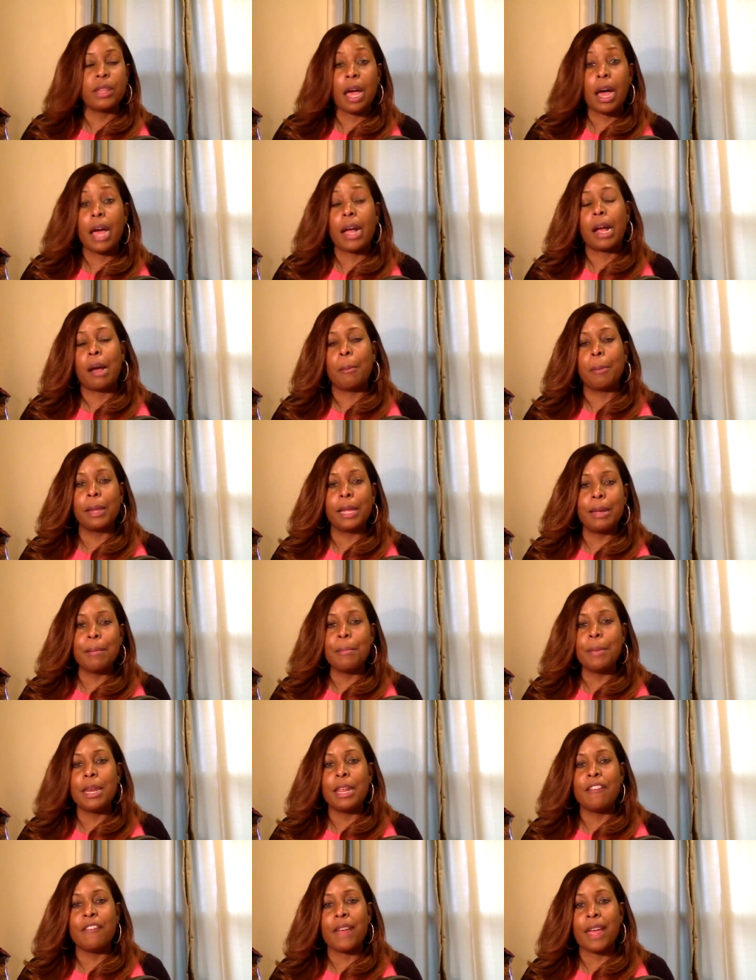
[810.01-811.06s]
a complete
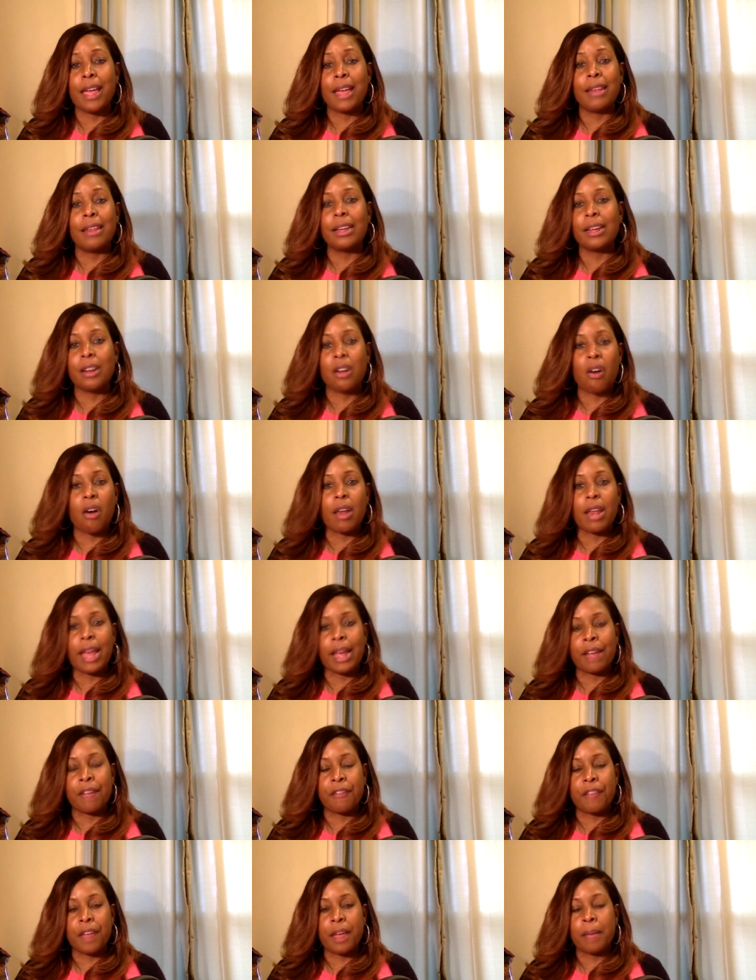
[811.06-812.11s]
minivan looking all like
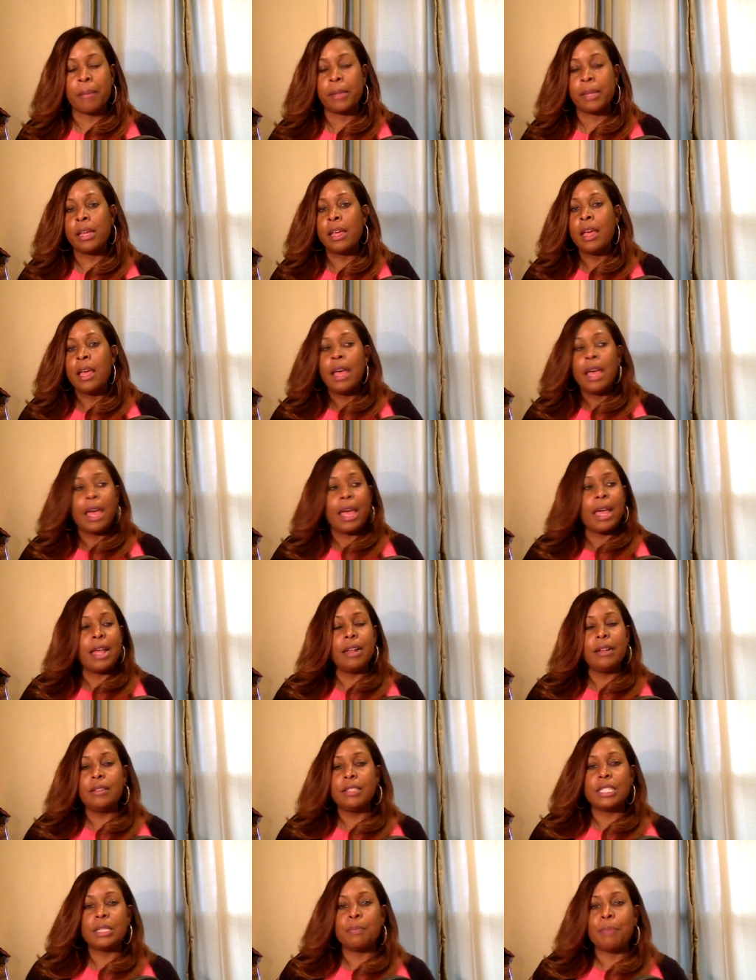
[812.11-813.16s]
a family,
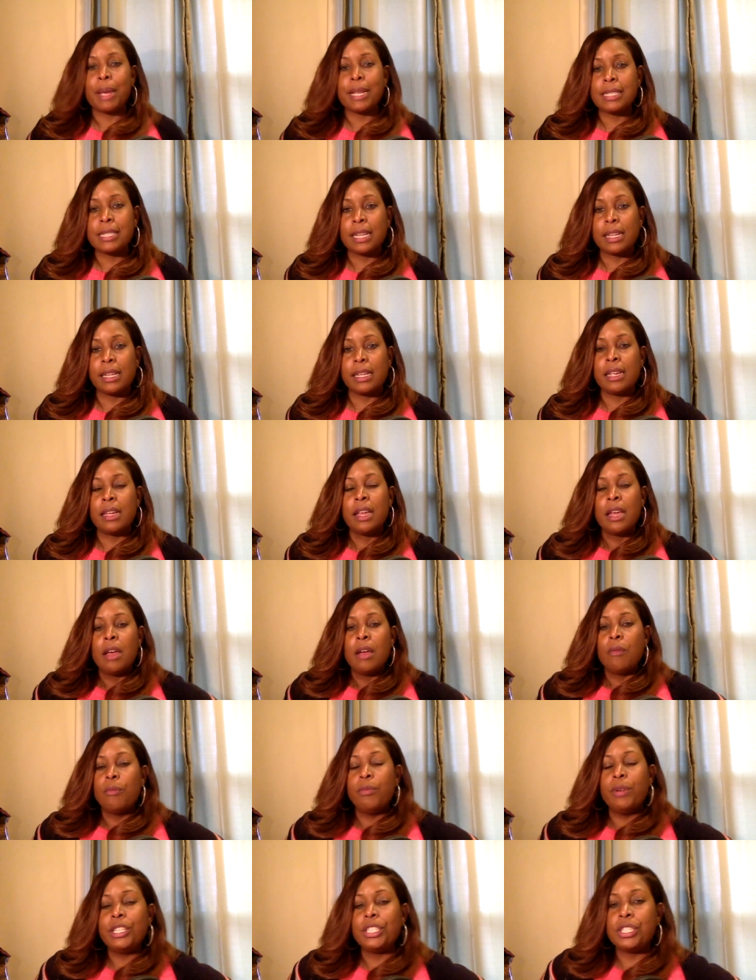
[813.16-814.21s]
and just basically
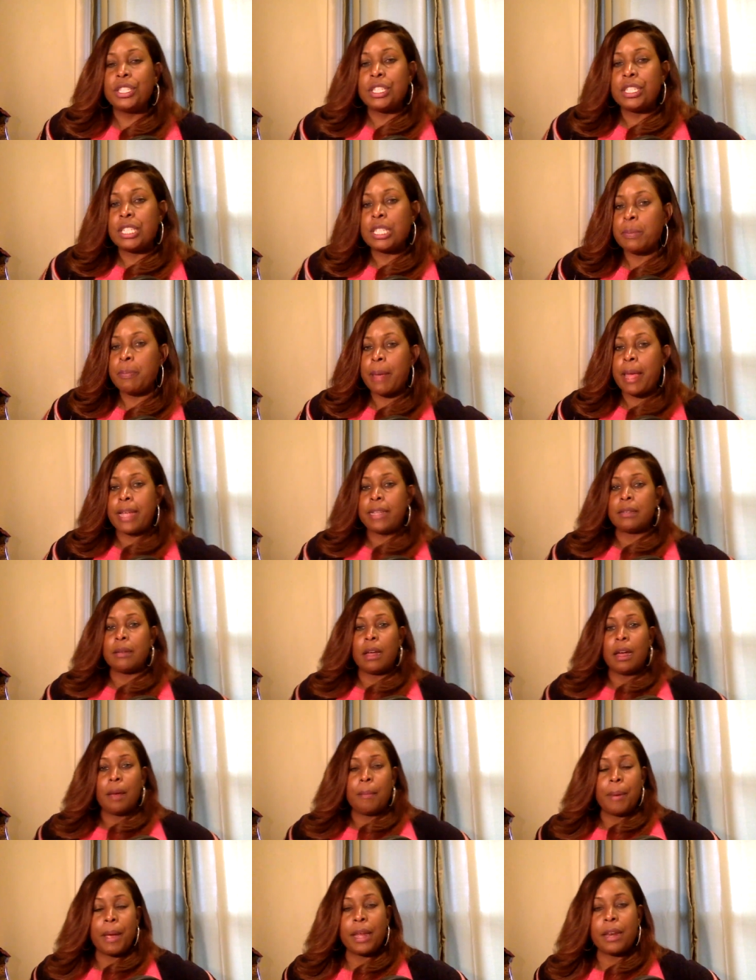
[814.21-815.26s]
we should have just
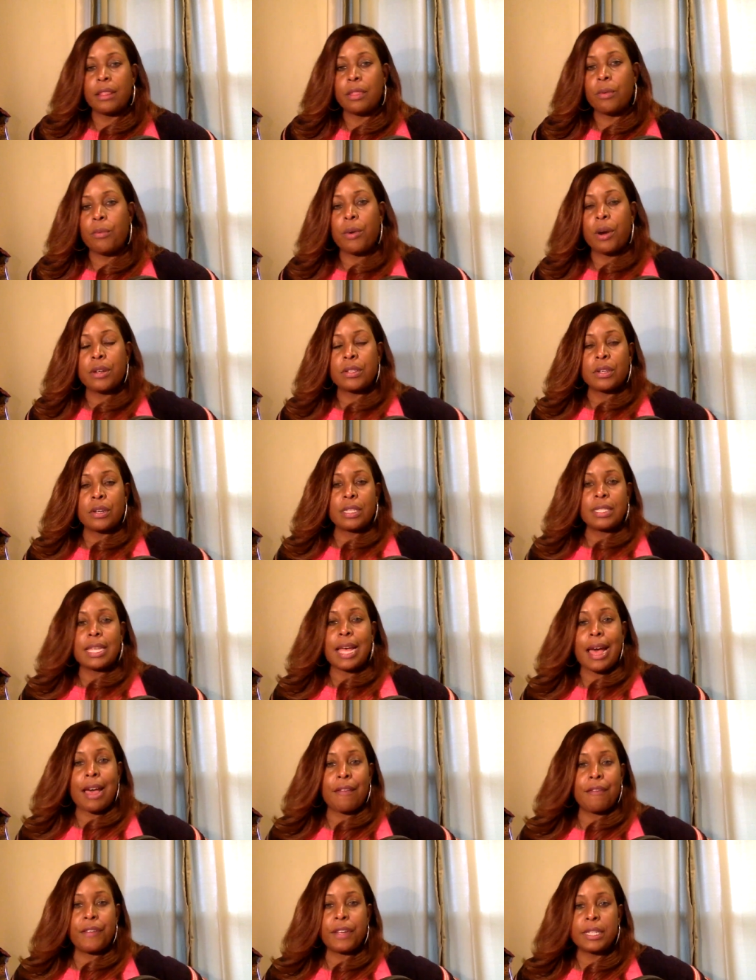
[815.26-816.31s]
painted the words on the
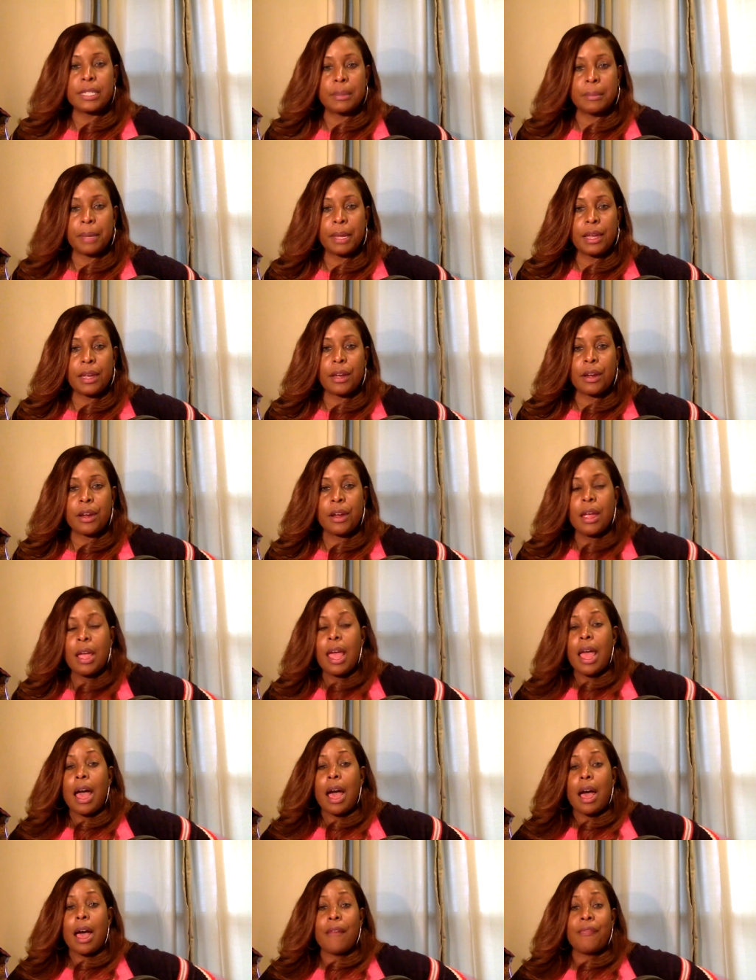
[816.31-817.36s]
side, victim here.
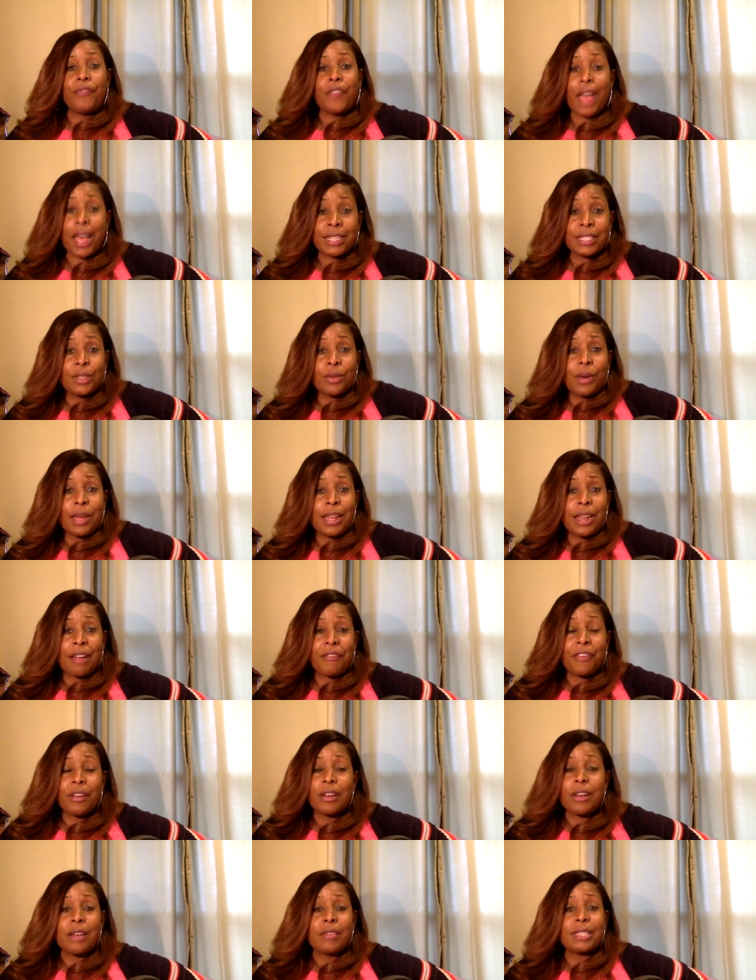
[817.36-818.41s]
That's the way that I
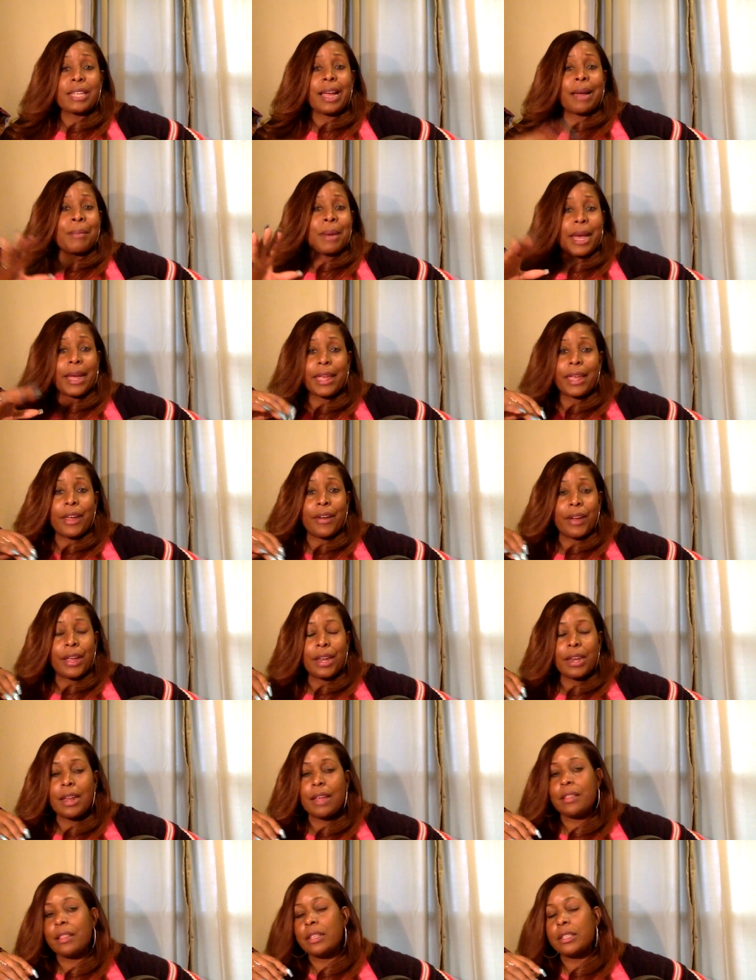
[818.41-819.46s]
felt, and I was like, I'm not carrying
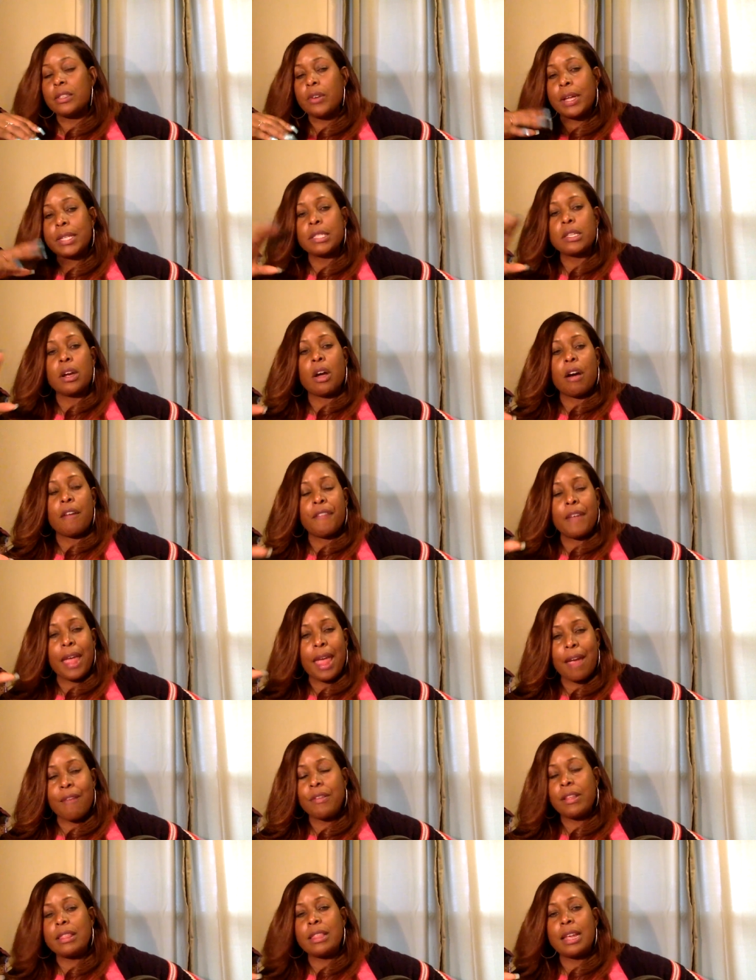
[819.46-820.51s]
nothing. So I took off
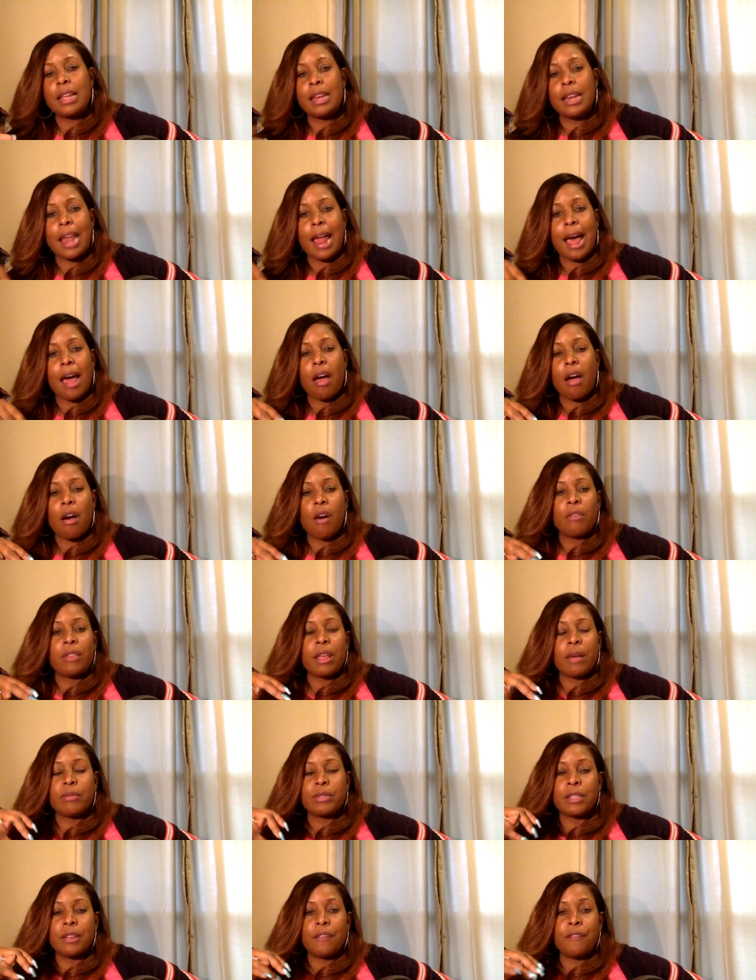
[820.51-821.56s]
everything that I owned
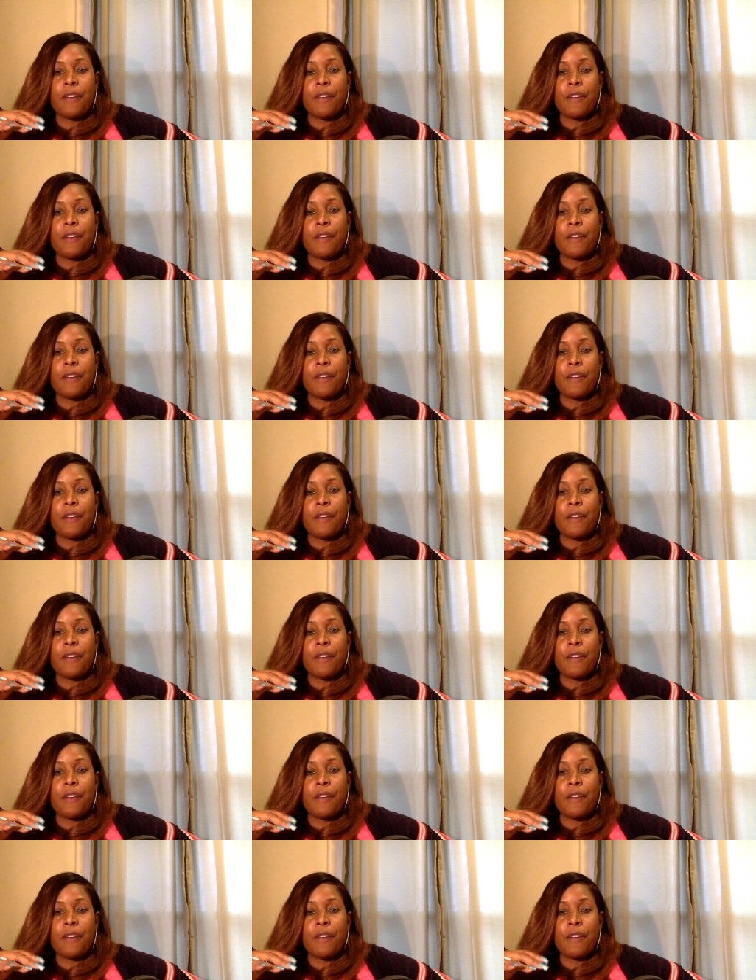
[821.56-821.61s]
that was